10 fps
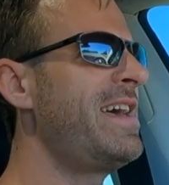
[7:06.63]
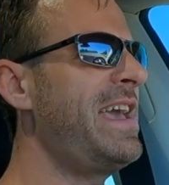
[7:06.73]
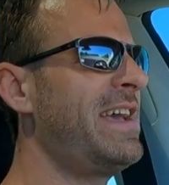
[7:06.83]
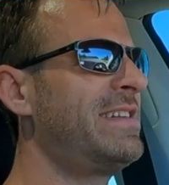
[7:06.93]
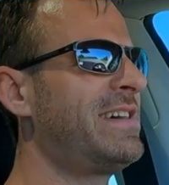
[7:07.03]

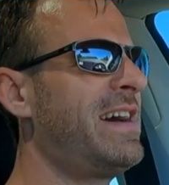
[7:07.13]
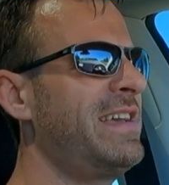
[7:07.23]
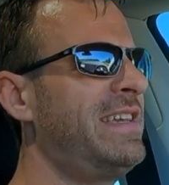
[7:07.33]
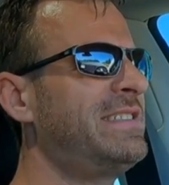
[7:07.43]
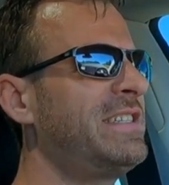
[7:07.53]
and
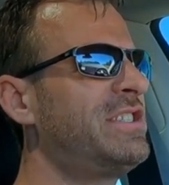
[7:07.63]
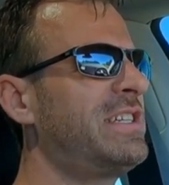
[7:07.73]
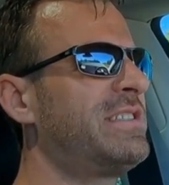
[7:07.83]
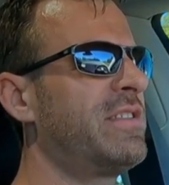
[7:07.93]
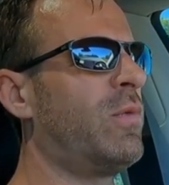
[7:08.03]
he
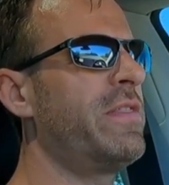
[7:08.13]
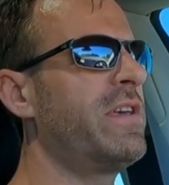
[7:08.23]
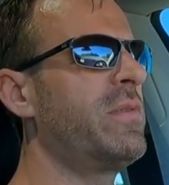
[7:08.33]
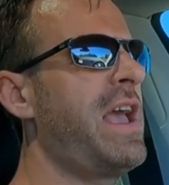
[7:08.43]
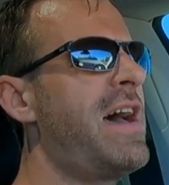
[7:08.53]
suggested the one
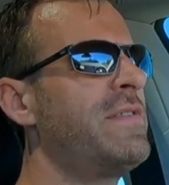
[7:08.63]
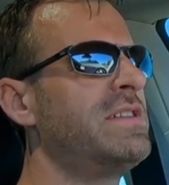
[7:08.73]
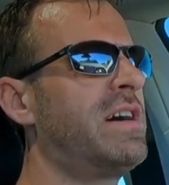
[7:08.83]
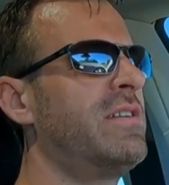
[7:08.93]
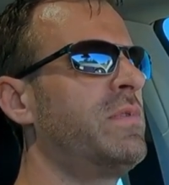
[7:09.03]
thing we
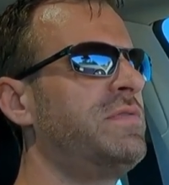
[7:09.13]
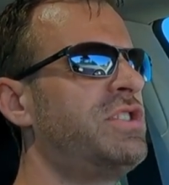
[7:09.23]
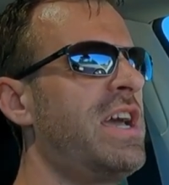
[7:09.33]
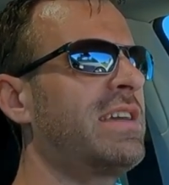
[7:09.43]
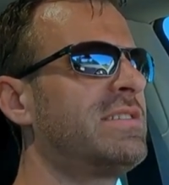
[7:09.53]
haven't done, we've
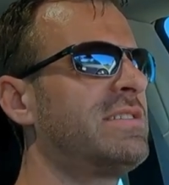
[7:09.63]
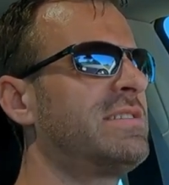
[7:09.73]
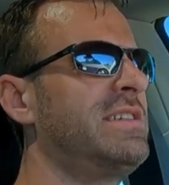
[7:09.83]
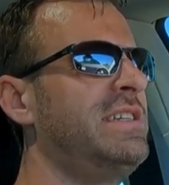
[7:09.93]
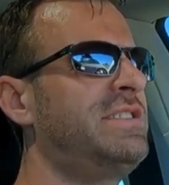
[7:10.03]
checked
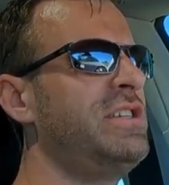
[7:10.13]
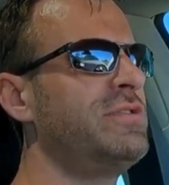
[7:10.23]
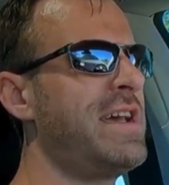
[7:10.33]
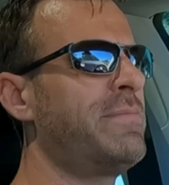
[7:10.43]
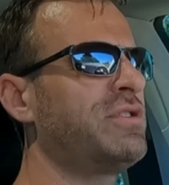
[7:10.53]

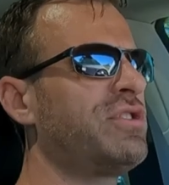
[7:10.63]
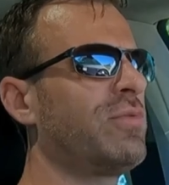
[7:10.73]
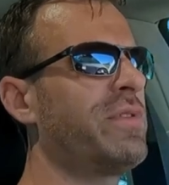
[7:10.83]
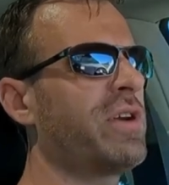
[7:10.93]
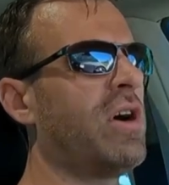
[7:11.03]
ECU temperature
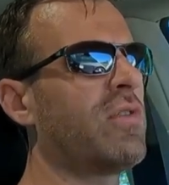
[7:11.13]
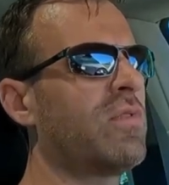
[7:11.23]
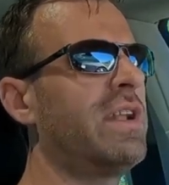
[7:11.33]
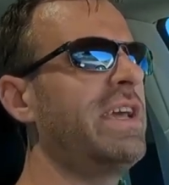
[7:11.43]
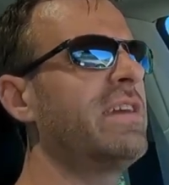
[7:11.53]
with the car
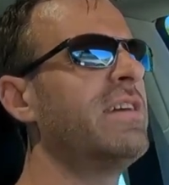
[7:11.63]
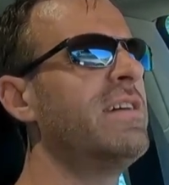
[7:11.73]
running.